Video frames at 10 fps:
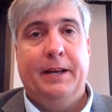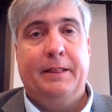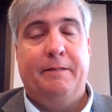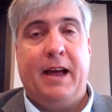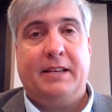
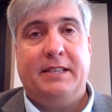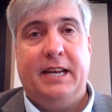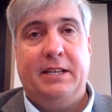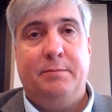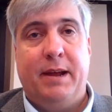the
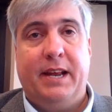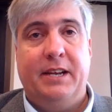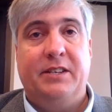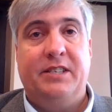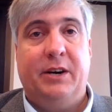vaccines making
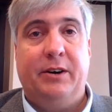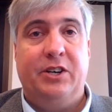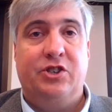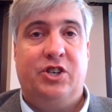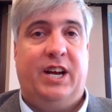a
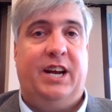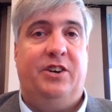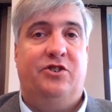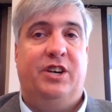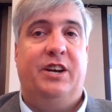serious
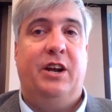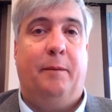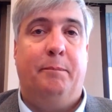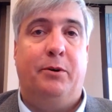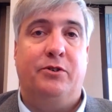change in
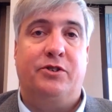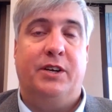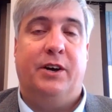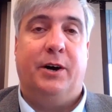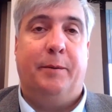numbers
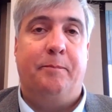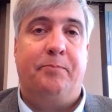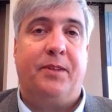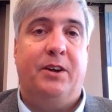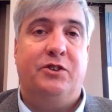
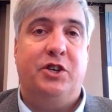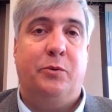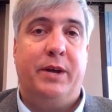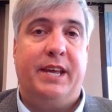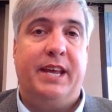until
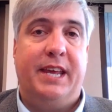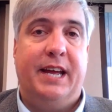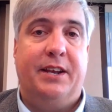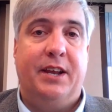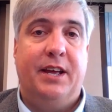we can
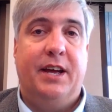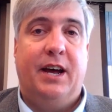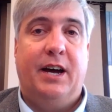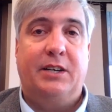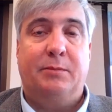get
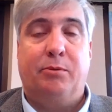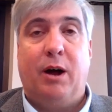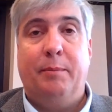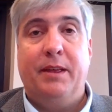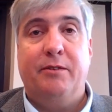to
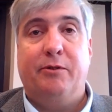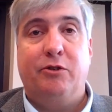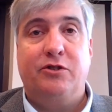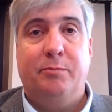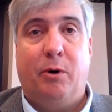probably the
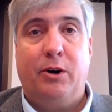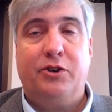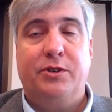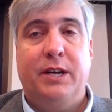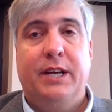1st of
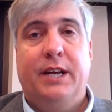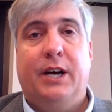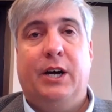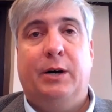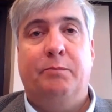March.
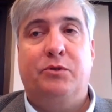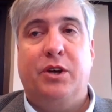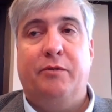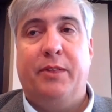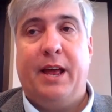
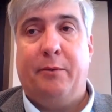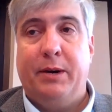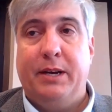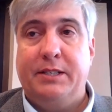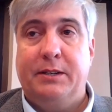So for that
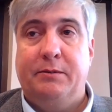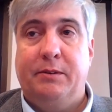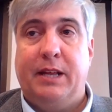reason,